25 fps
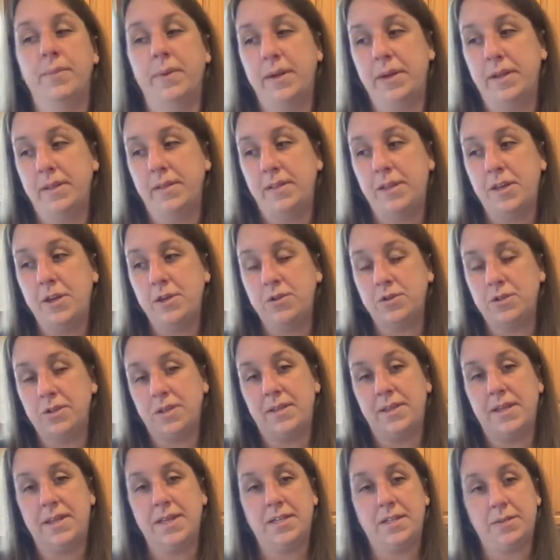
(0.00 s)
but
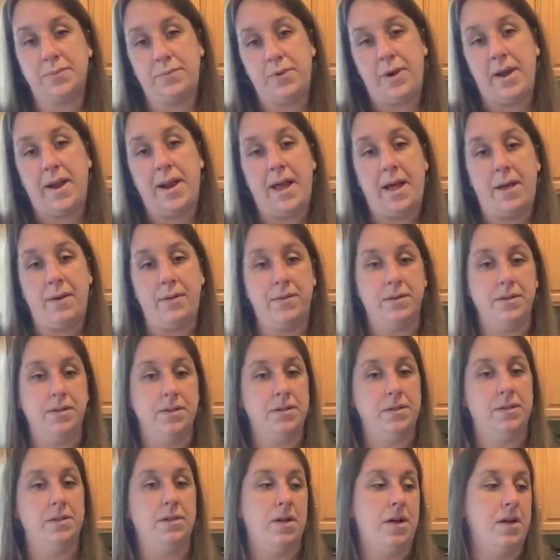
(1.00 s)
usually they spread out into
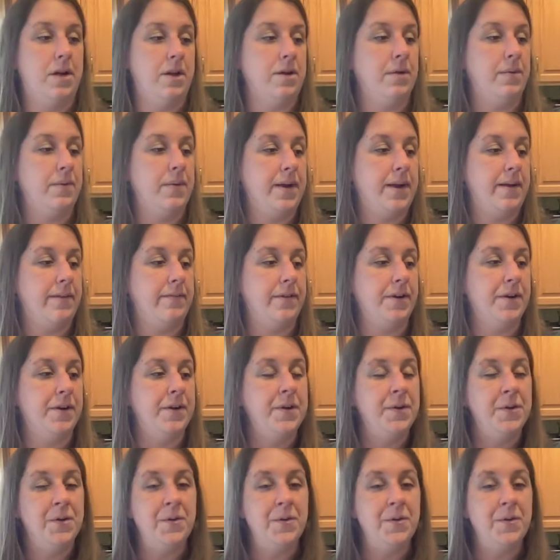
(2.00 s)
the lawn or whatever.